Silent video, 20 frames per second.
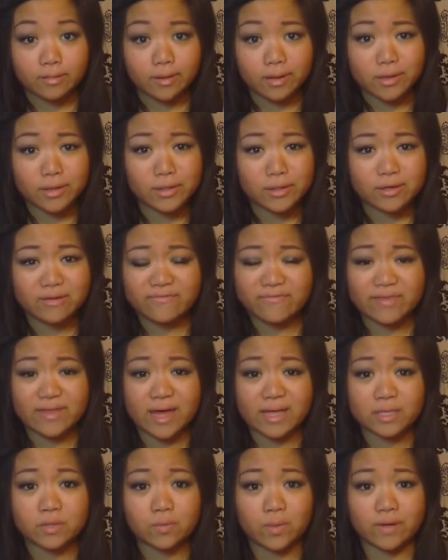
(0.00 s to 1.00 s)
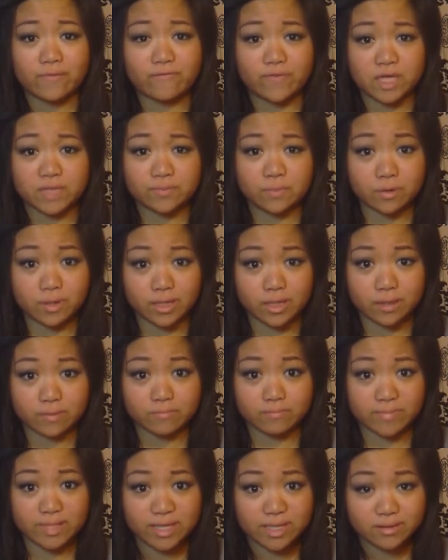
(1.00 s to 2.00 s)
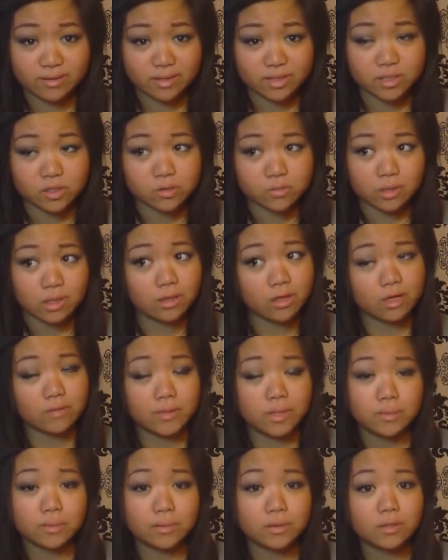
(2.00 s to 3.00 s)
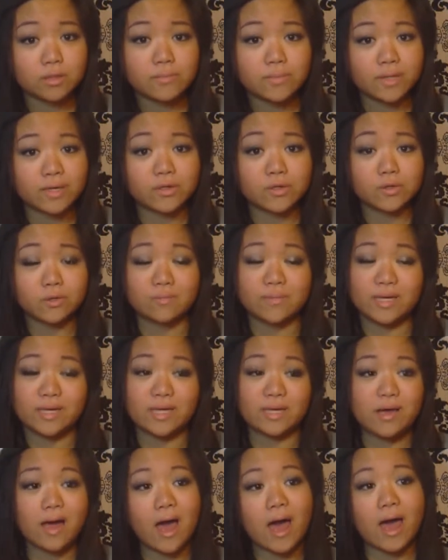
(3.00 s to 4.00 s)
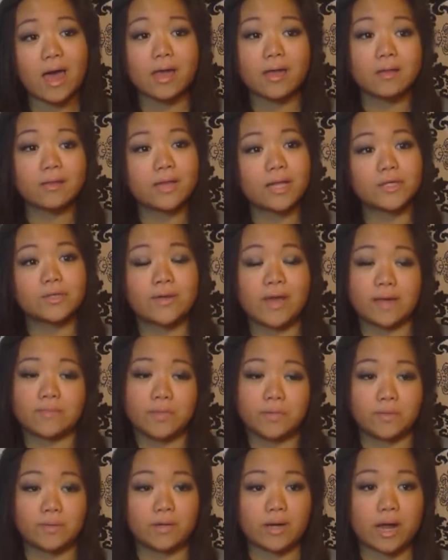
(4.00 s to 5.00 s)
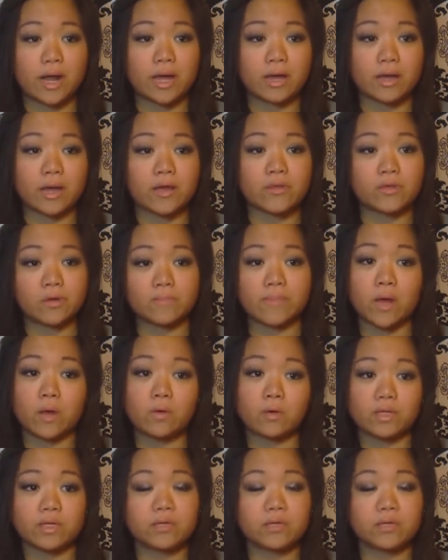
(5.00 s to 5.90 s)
I don't know if that's what Facebook means to a lot of people, but to me, I like to add people I either met